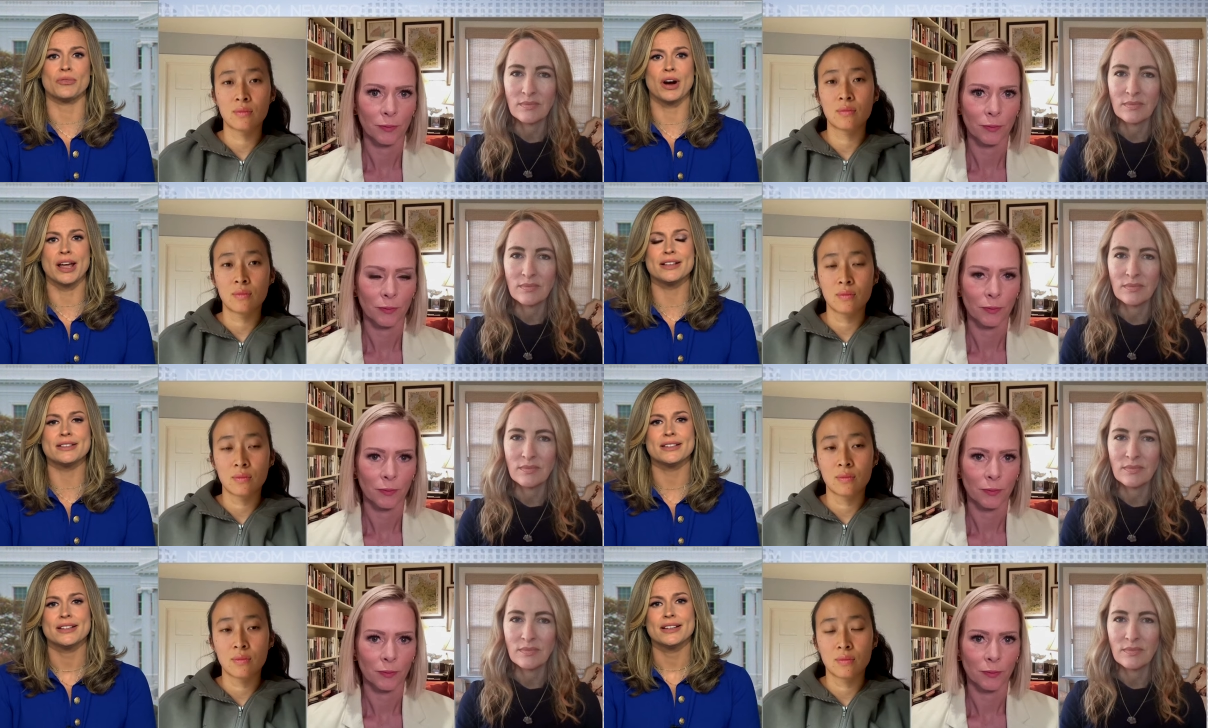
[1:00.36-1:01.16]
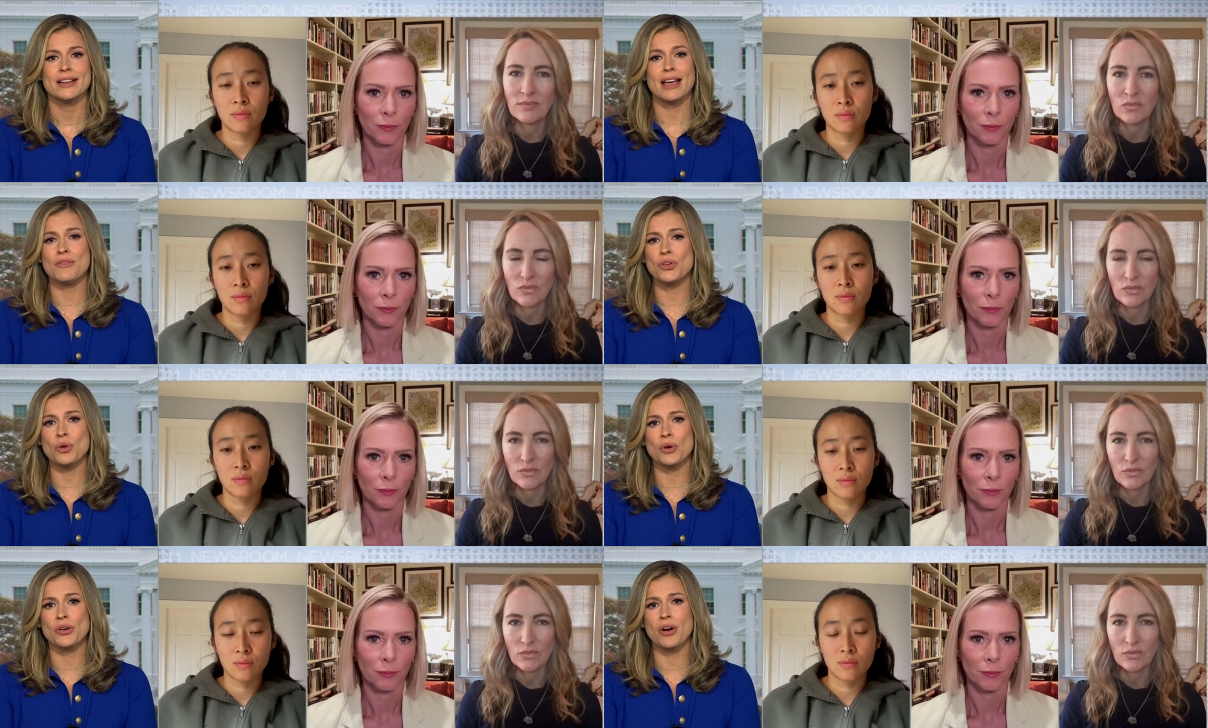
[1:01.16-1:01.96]
Speaker 1: rights. Have
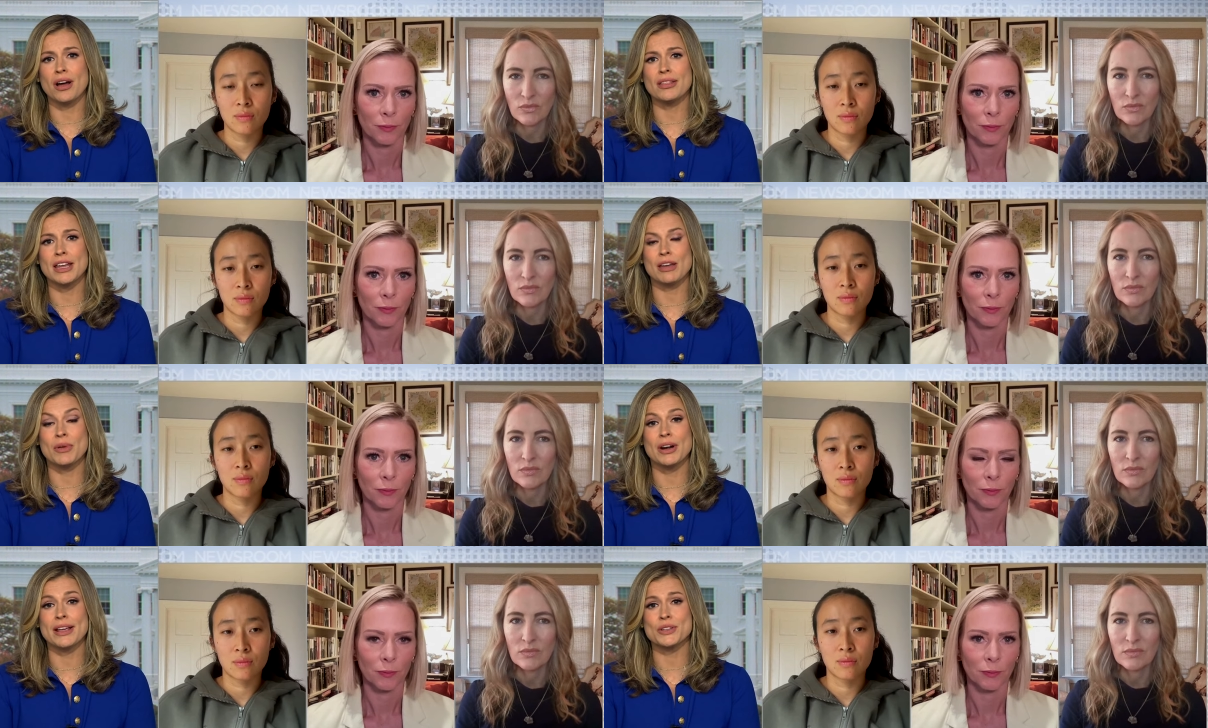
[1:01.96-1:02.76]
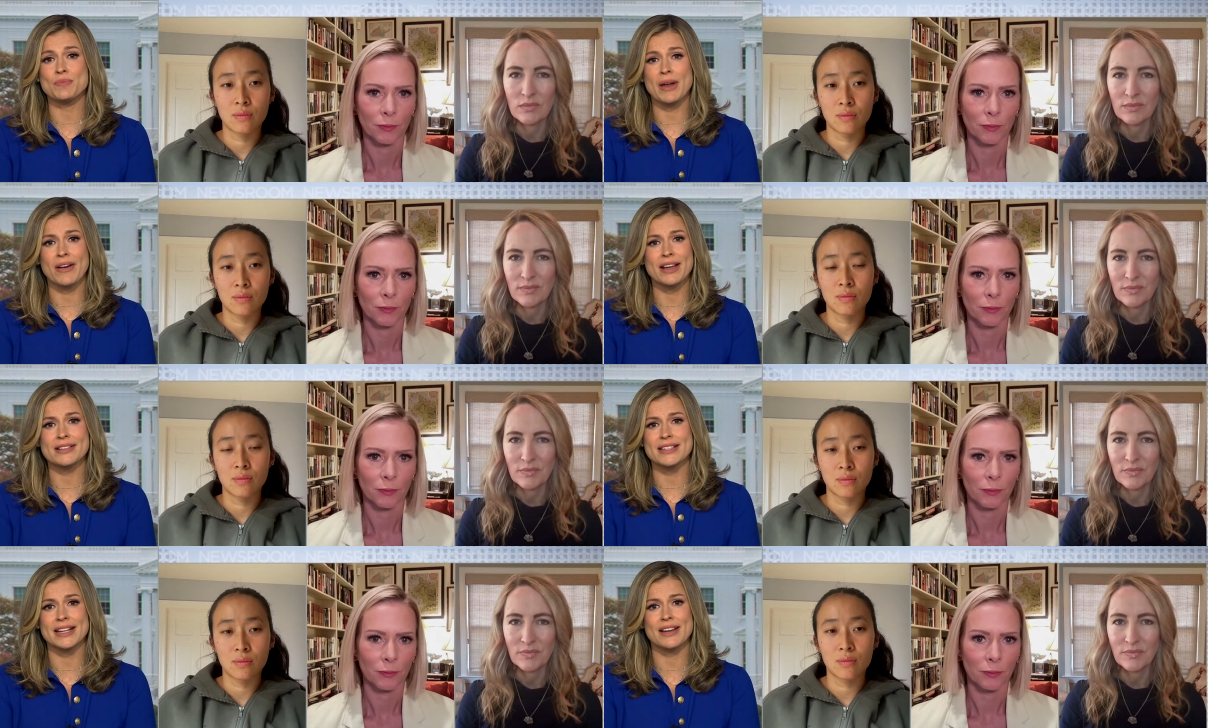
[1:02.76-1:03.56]
you or your online community
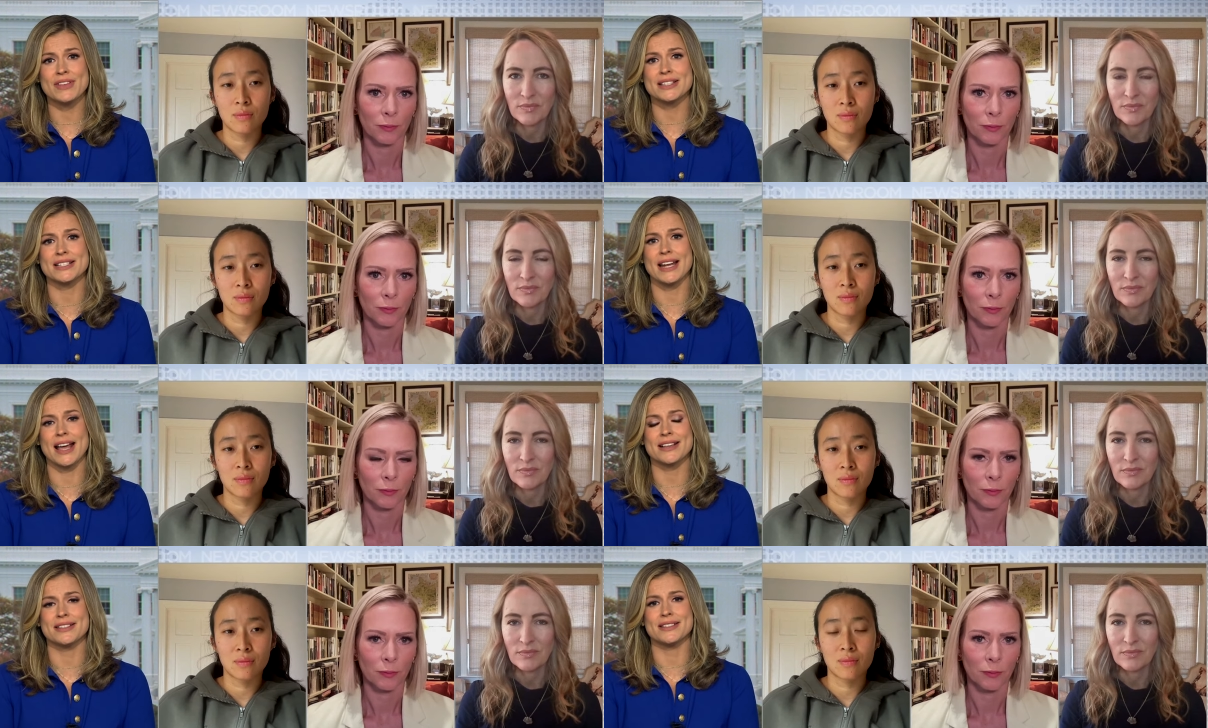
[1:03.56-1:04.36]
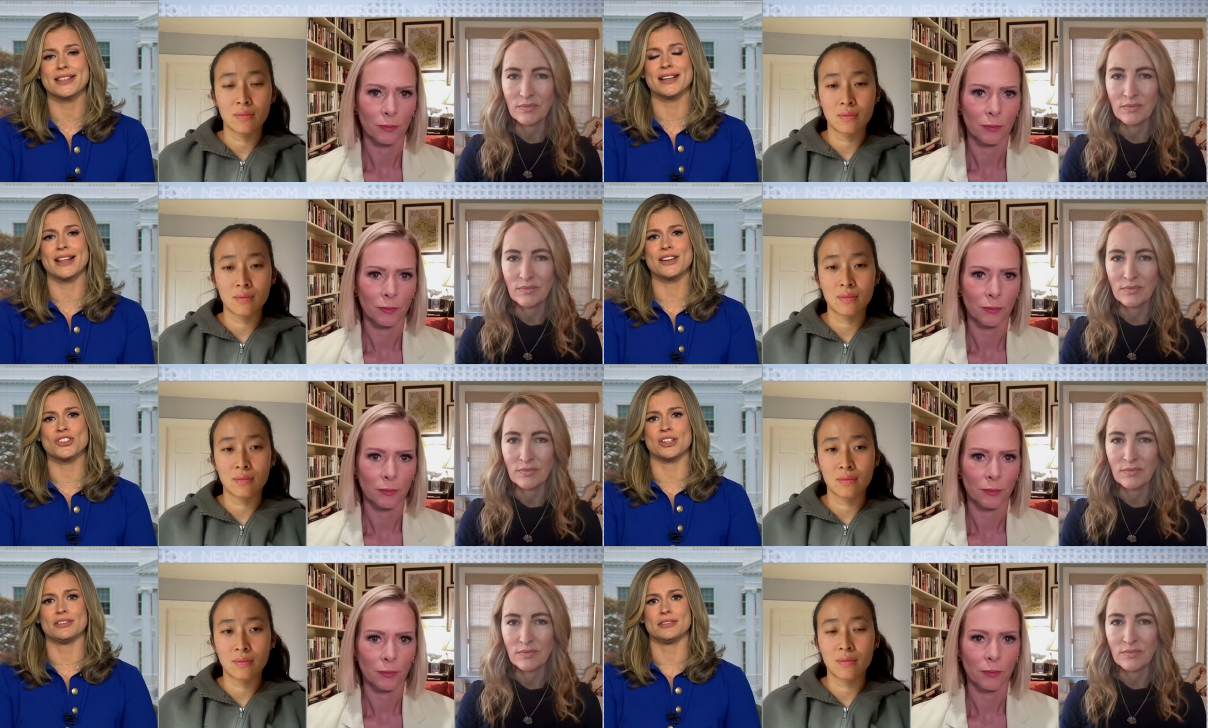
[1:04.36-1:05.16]
experienced any of these attacks since the
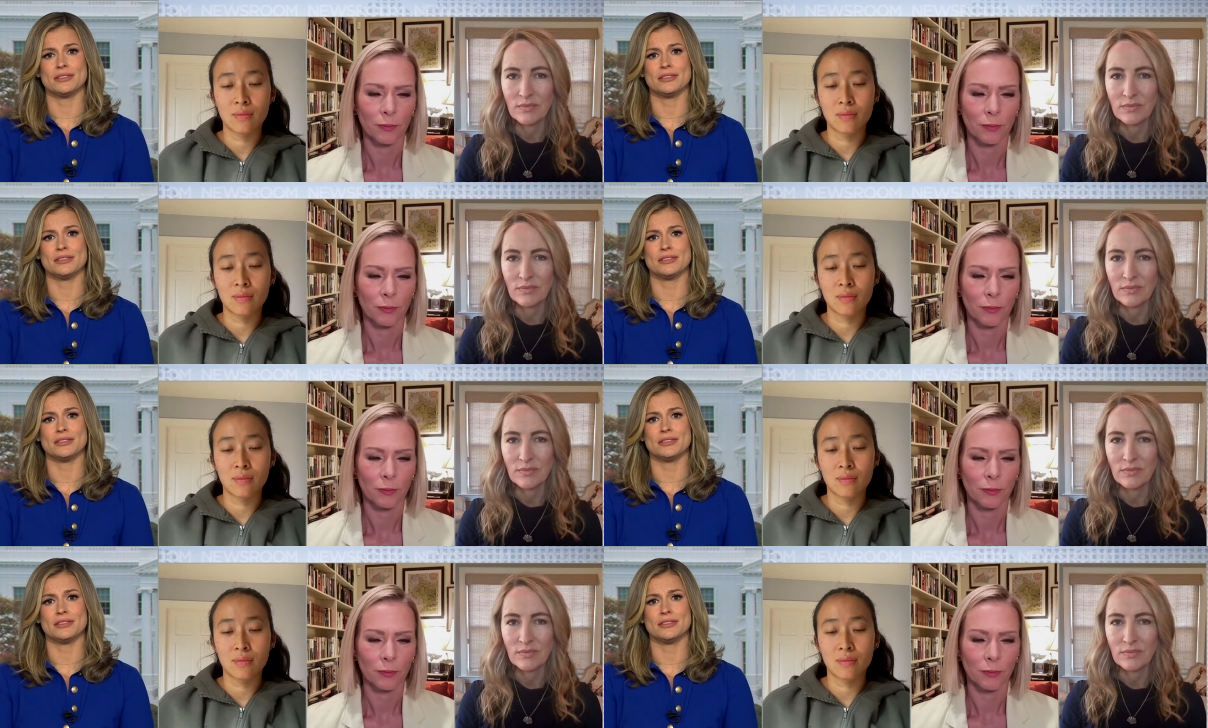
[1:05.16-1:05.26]
election?